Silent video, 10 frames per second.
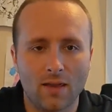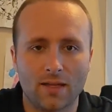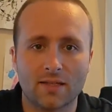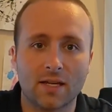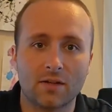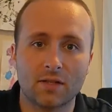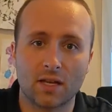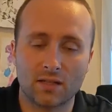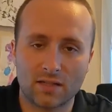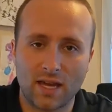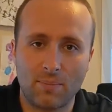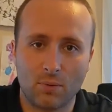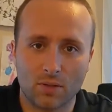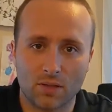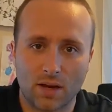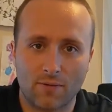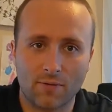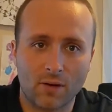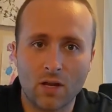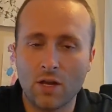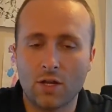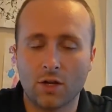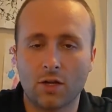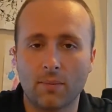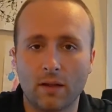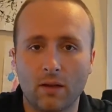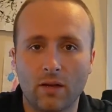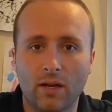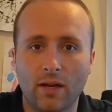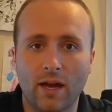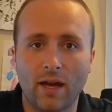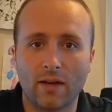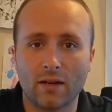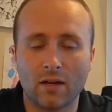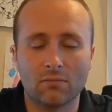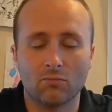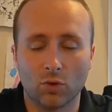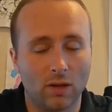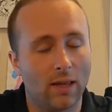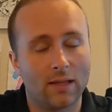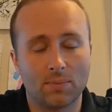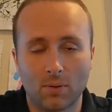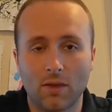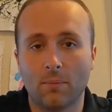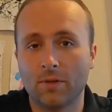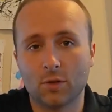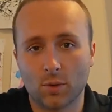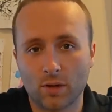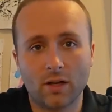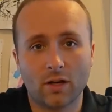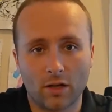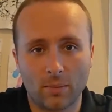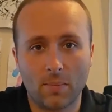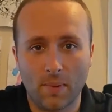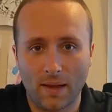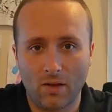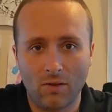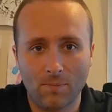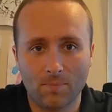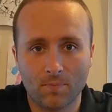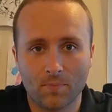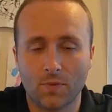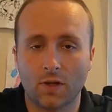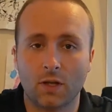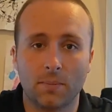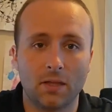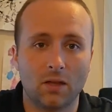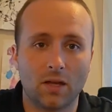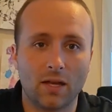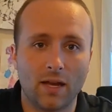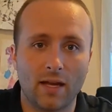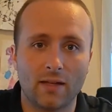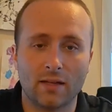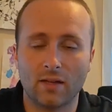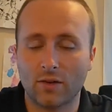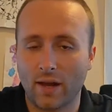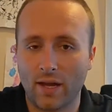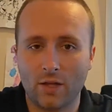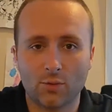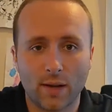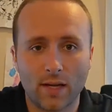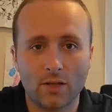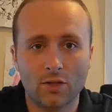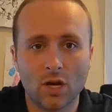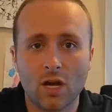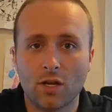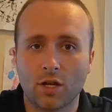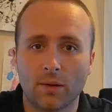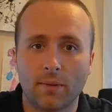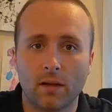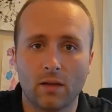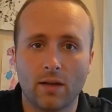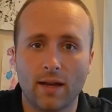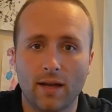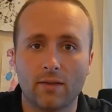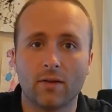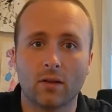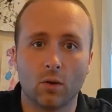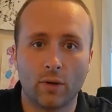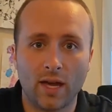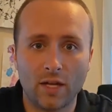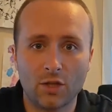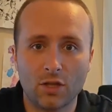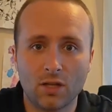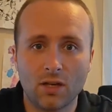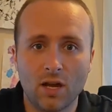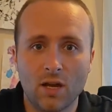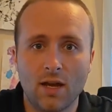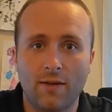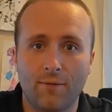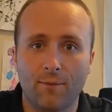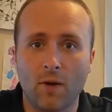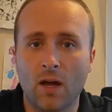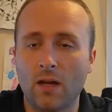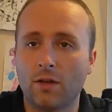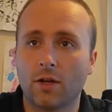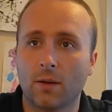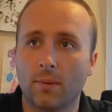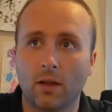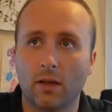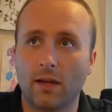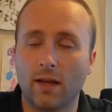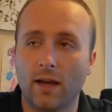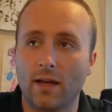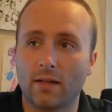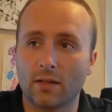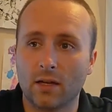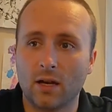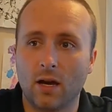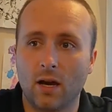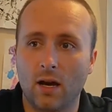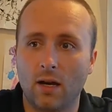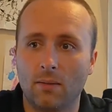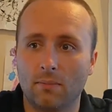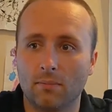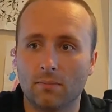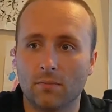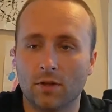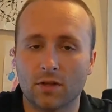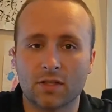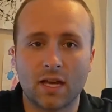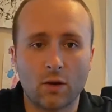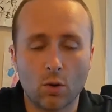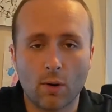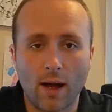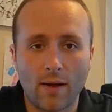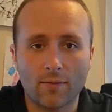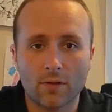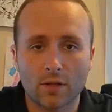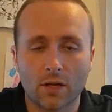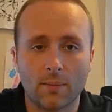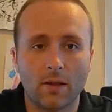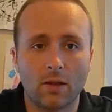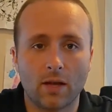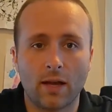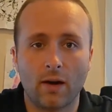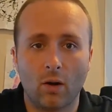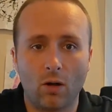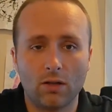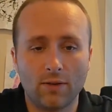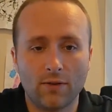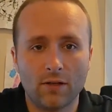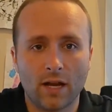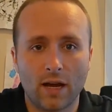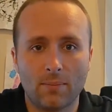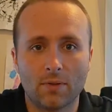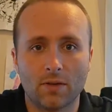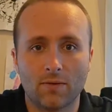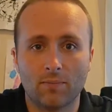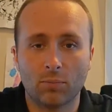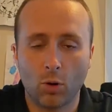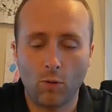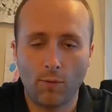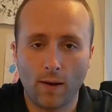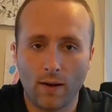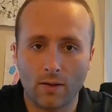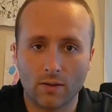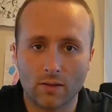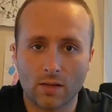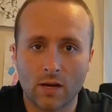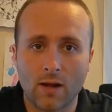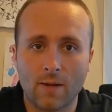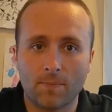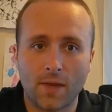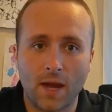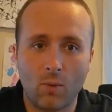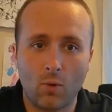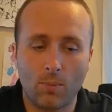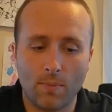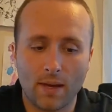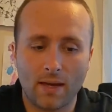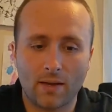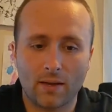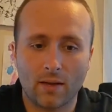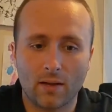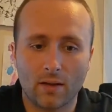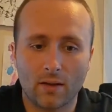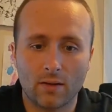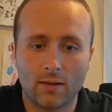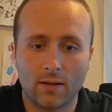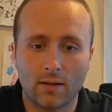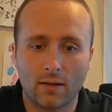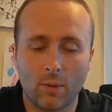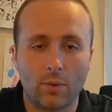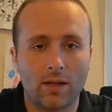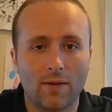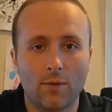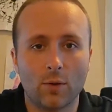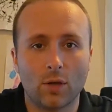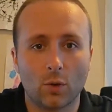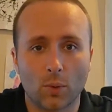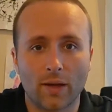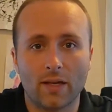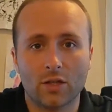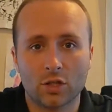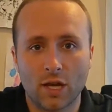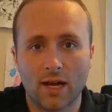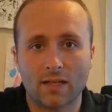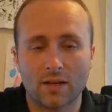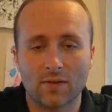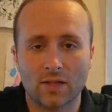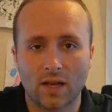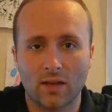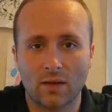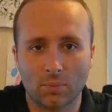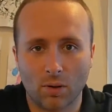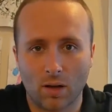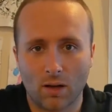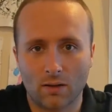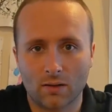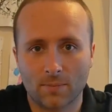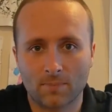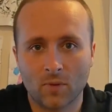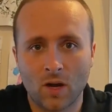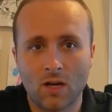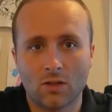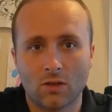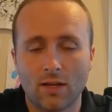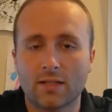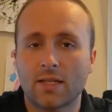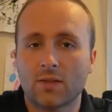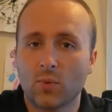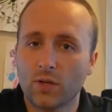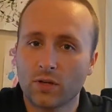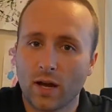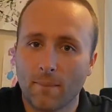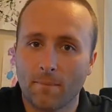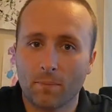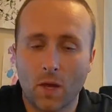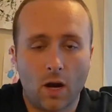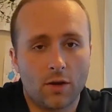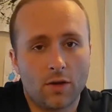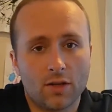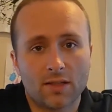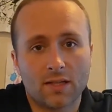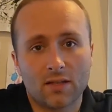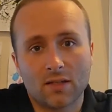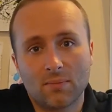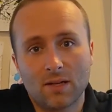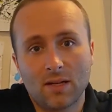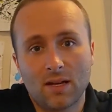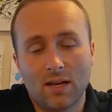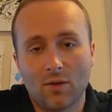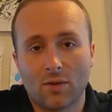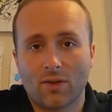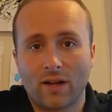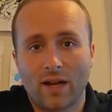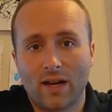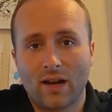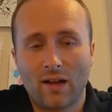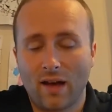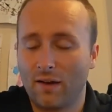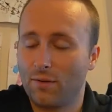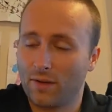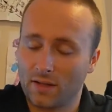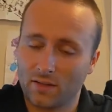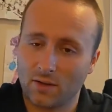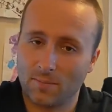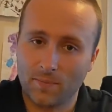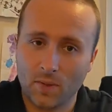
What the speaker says: Let's say you're selling skateboard stuff. You're going to be looking at, let's put the majority are going to be male. You're going to be looking at their age range. You're going to be looking at their location. If you're going to be looking at their psychographs. You're going to be looking at all different types of profiles that will give you the greatest chance of selling the product. So let's say it's wintertime. Are you going to sell somebody in Northern Canada? I don't think so.